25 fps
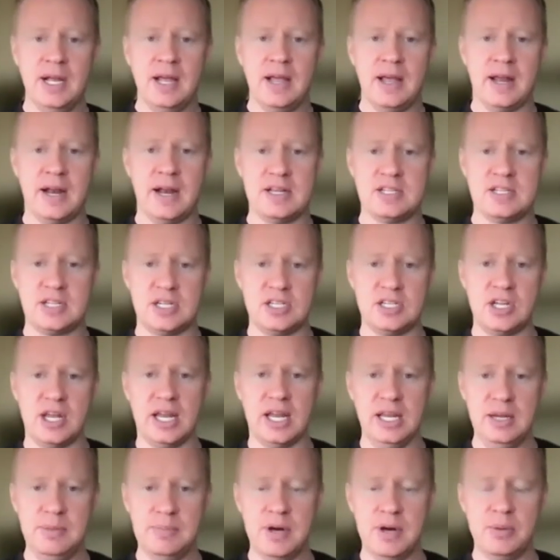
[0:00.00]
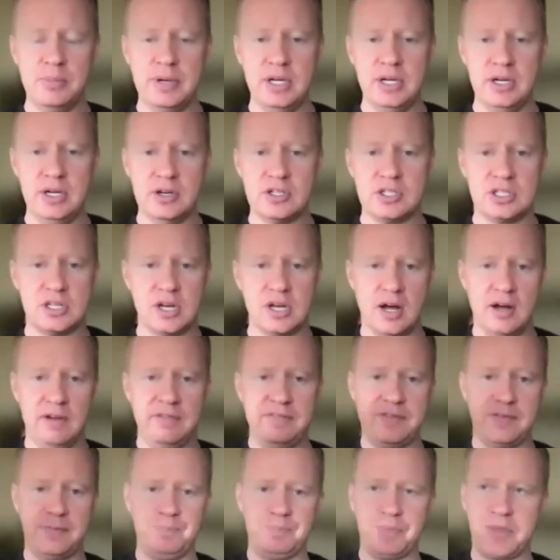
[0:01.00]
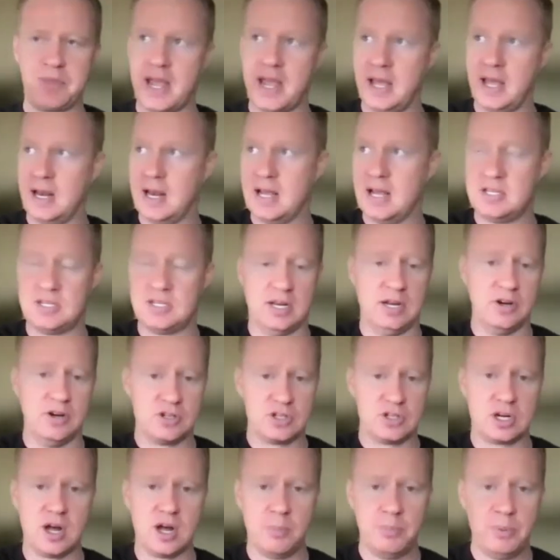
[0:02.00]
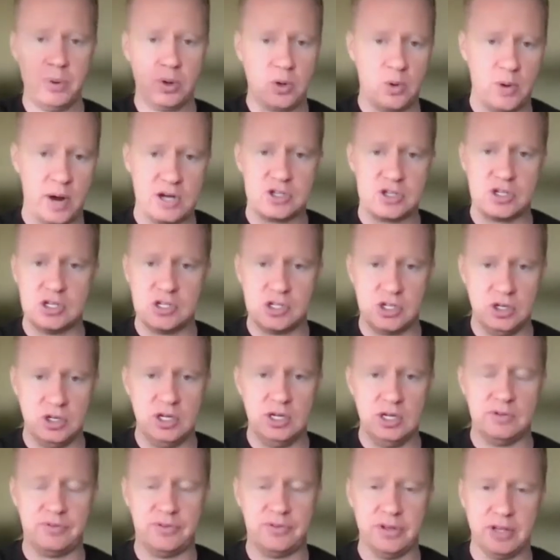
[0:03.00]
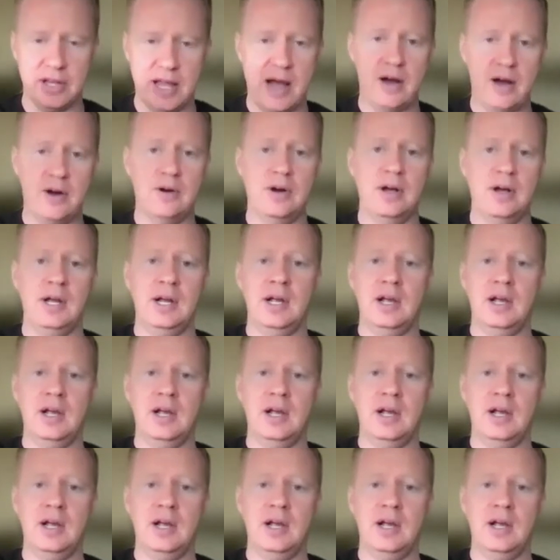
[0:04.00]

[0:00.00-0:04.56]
And I said, email me your stuff. And I said, here's a couple questions you need to fill out.